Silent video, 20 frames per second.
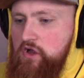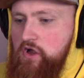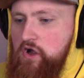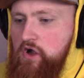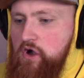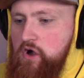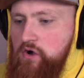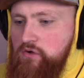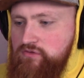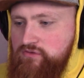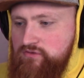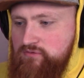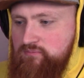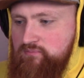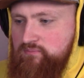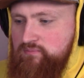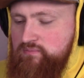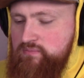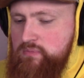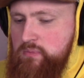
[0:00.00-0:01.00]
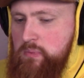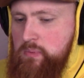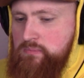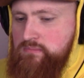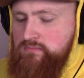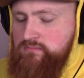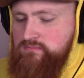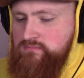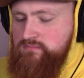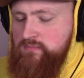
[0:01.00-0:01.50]
Sure you did what you meant
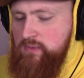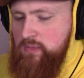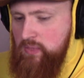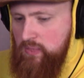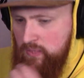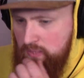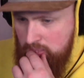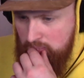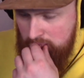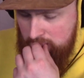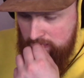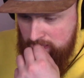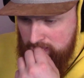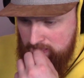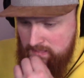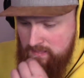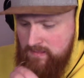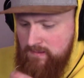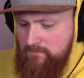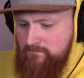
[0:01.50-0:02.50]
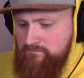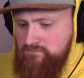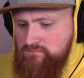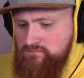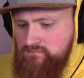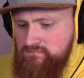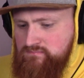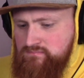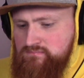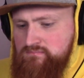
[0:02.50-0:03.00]
for it to do, Twilight
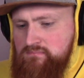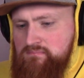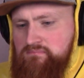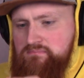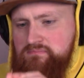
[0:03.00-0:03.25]
Sparkle.